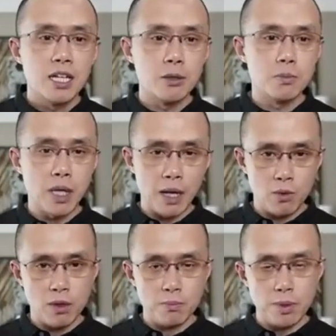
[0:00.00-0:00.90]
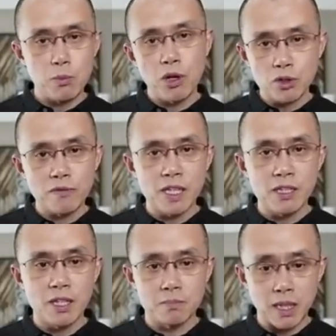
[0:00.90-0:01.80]
But we also have
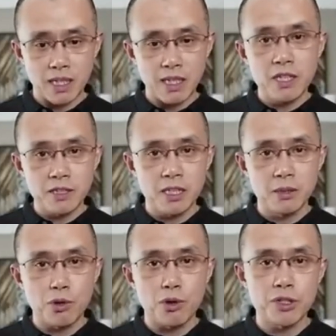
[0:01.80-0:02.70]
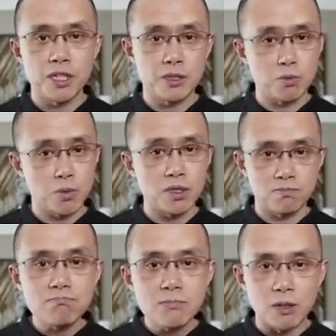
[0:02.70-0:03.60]
income. Like even the team portion is
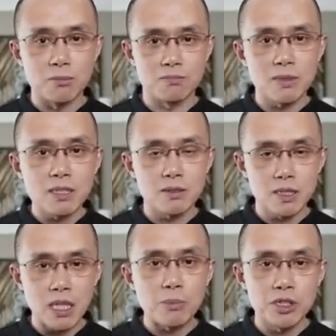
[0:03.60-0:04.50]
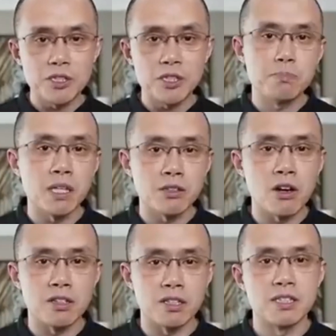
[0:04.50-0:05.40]
worth double-digit $billion.